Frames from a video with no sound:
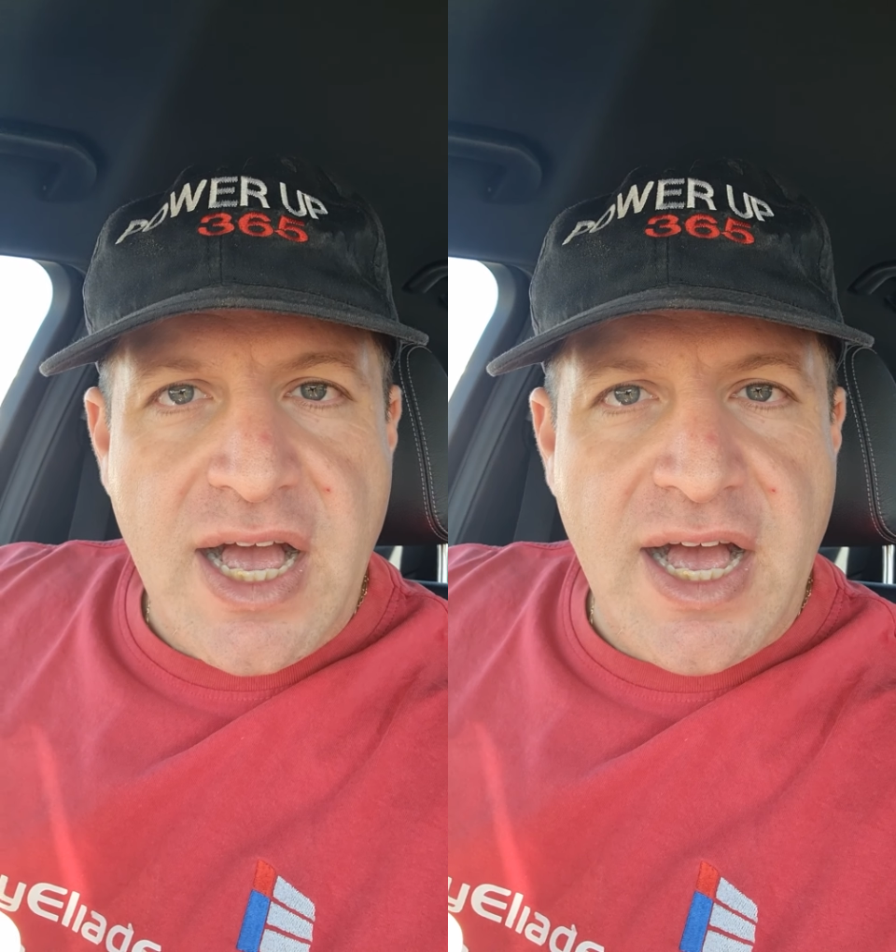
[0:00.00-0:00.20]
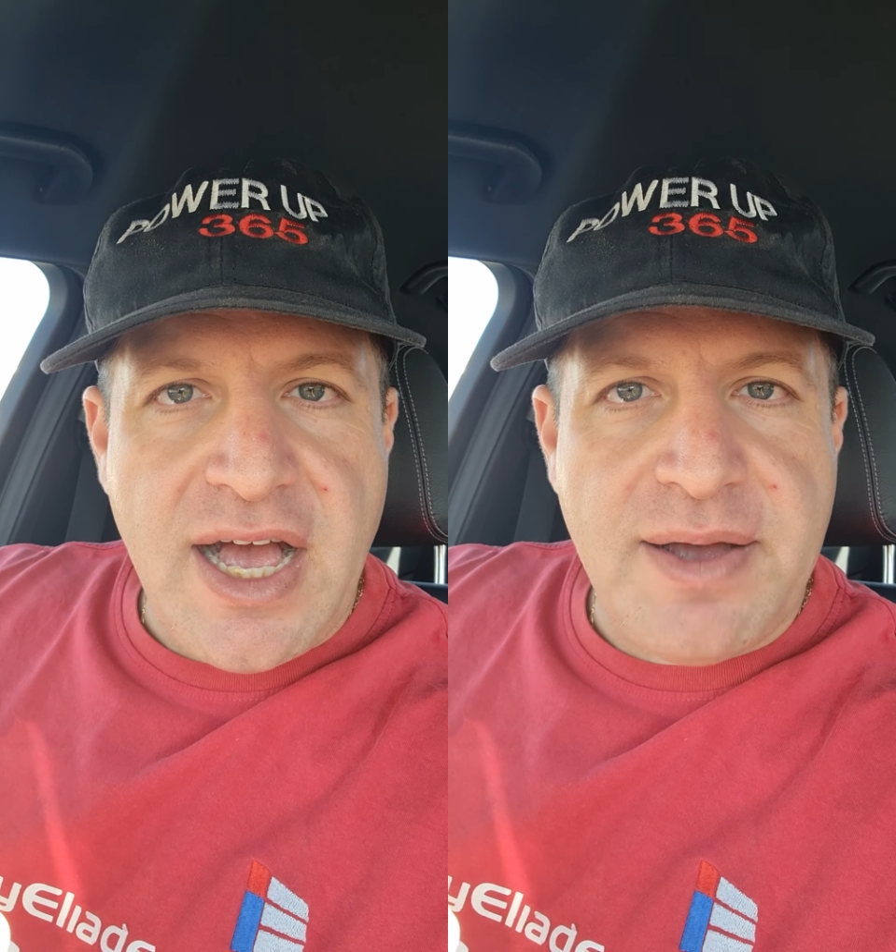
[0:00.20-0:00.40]

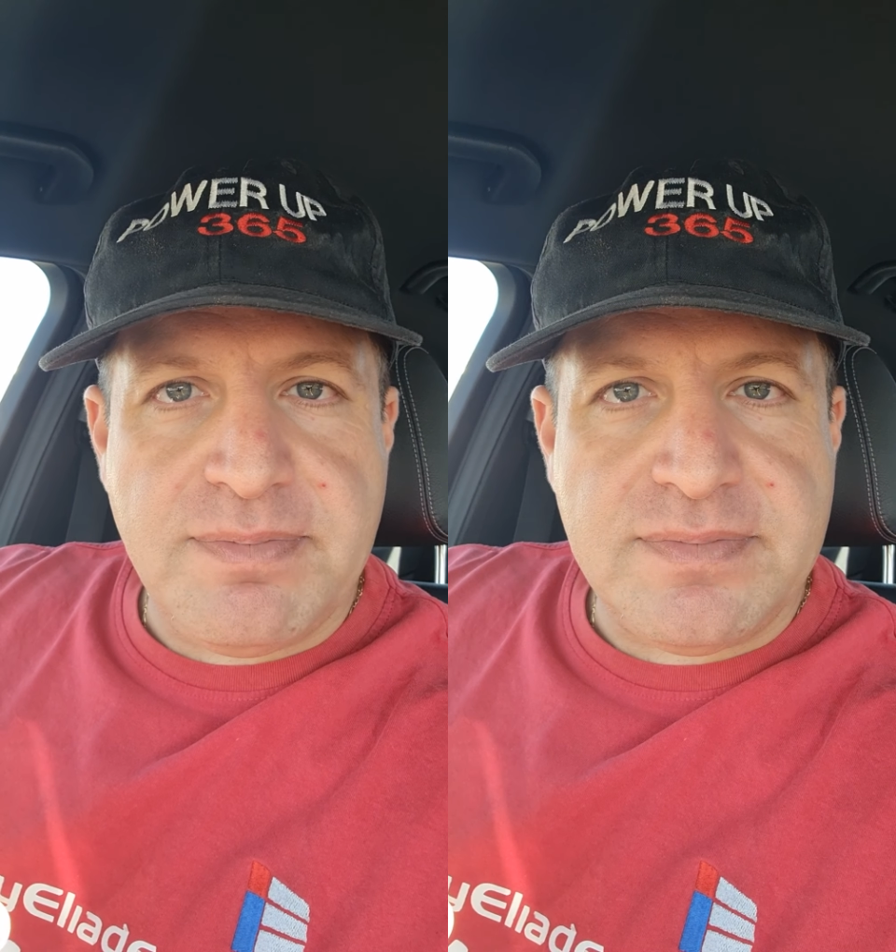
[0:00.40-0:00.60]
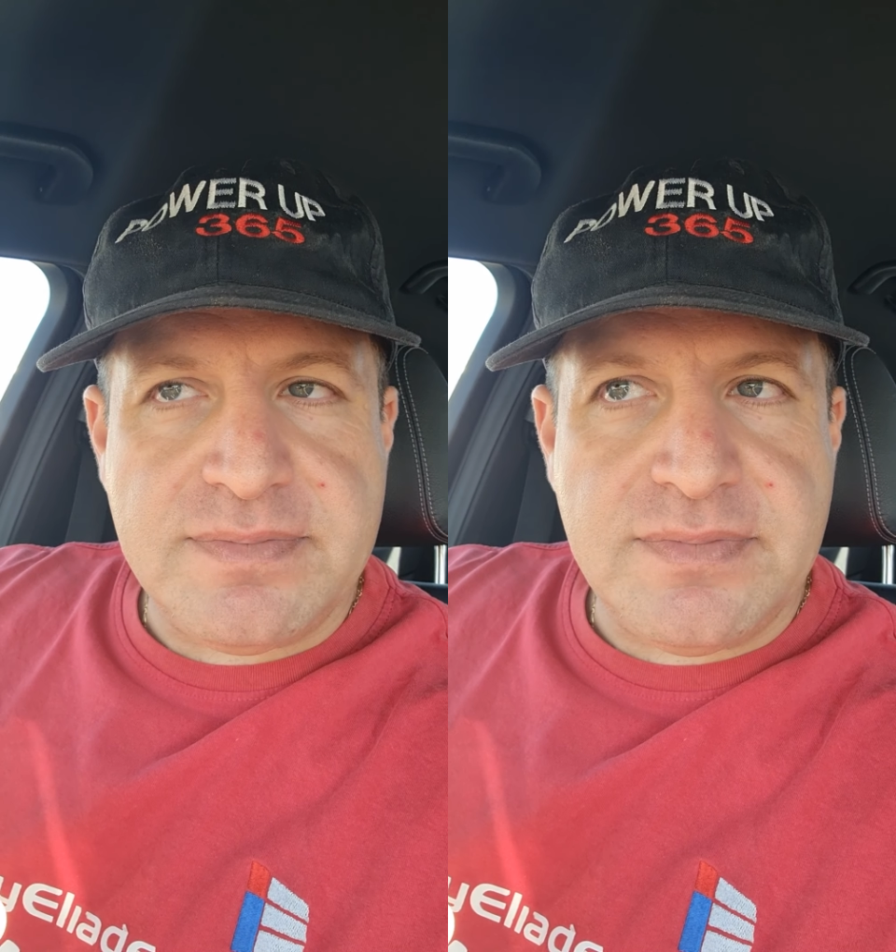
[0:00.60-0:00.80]

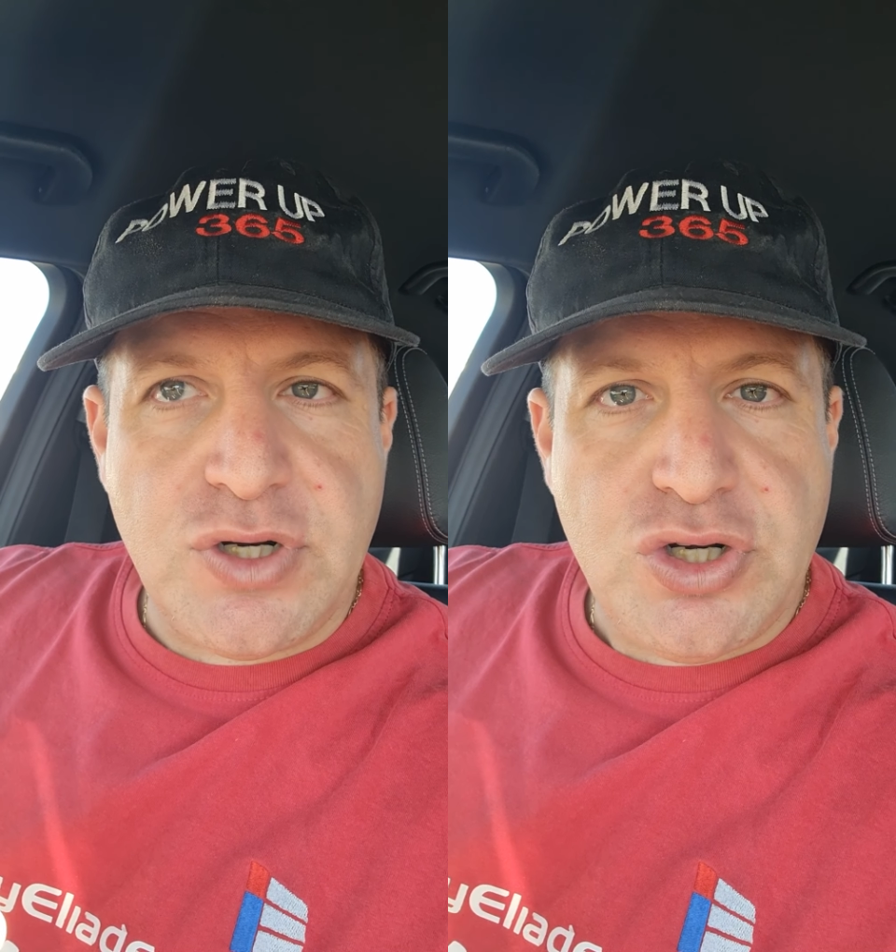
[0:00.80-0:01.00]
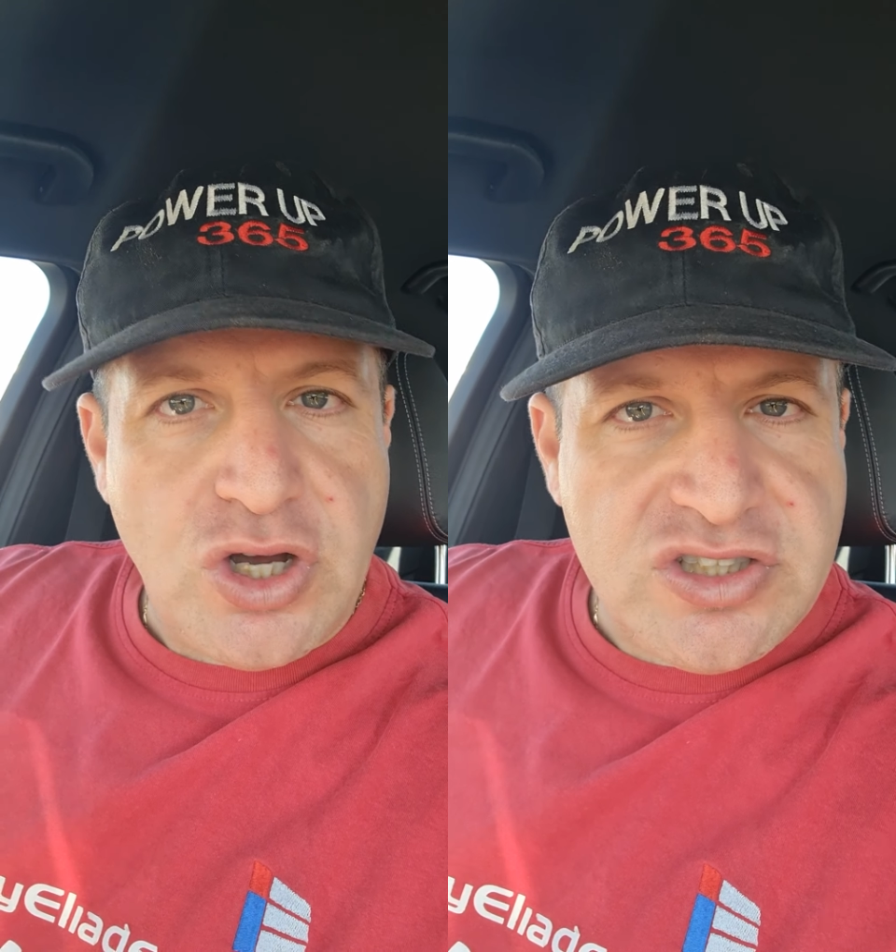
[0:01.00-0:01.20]
um,
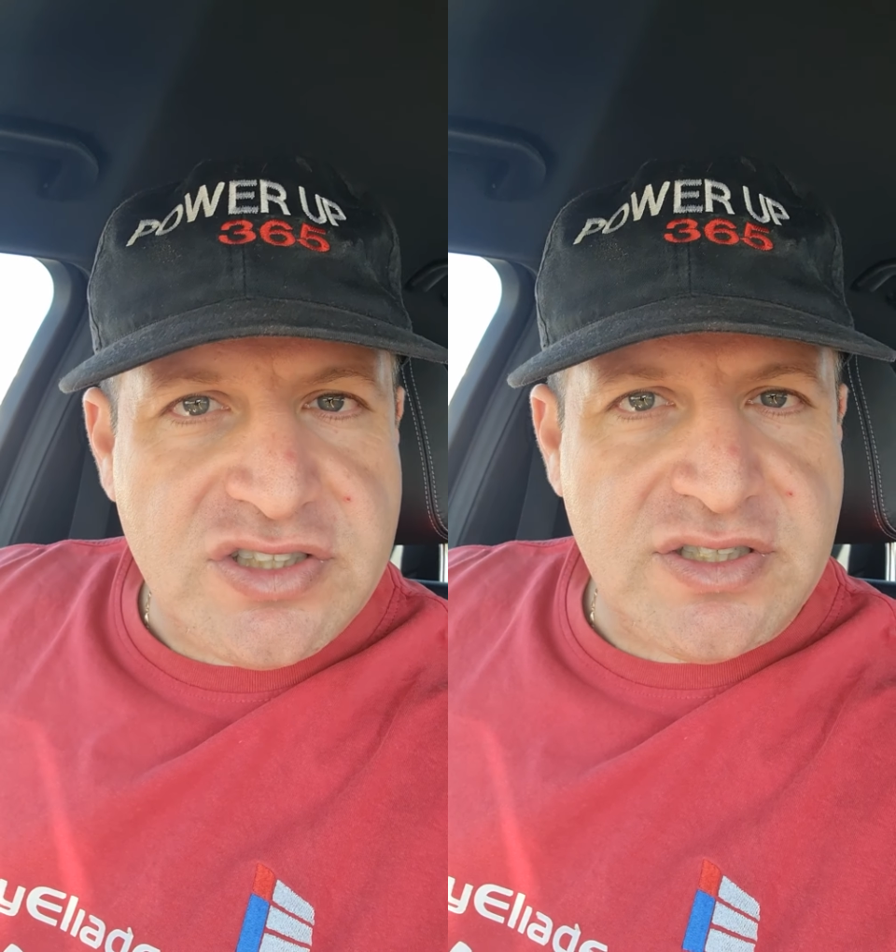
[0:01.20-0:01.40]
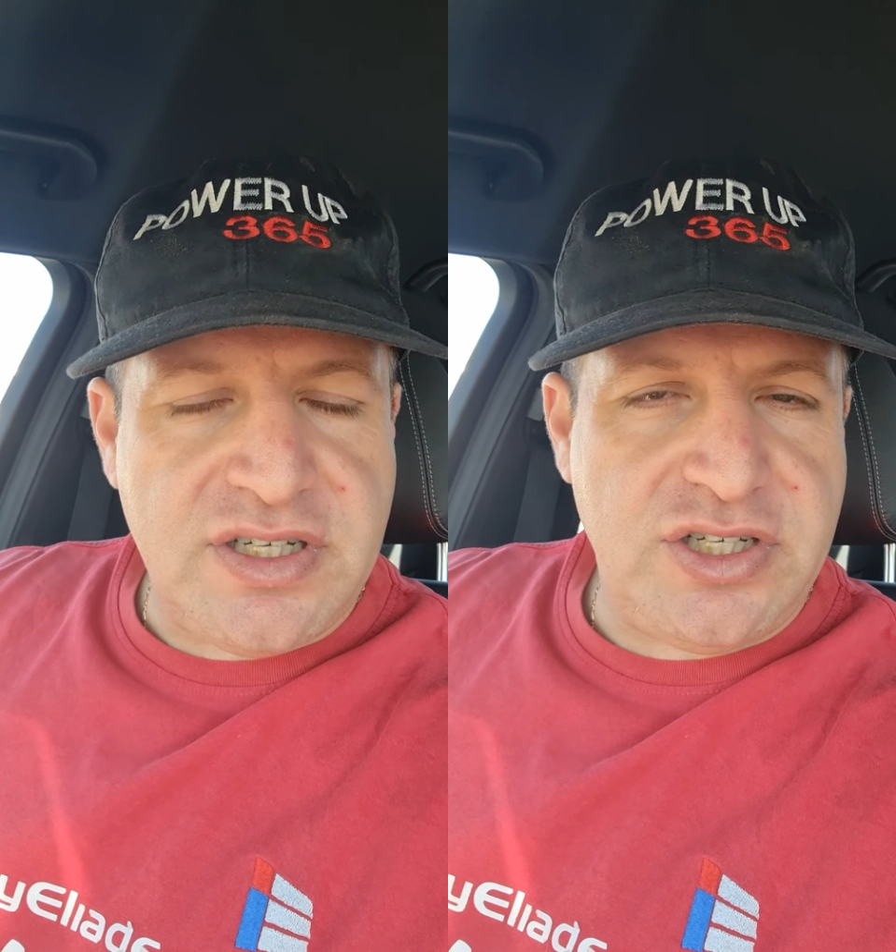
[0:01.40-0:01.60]
not